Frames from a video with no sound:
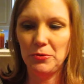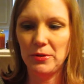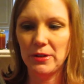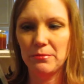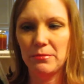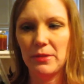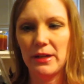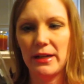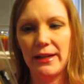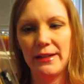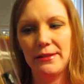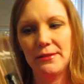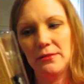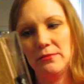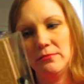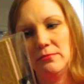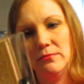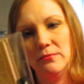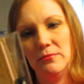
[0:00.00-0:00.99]
combined,
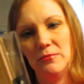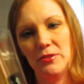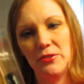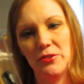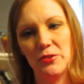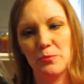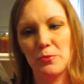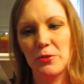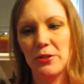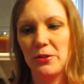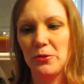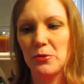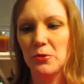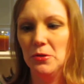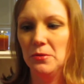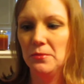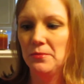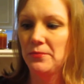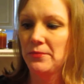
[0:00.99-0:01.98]
which is pretty cool.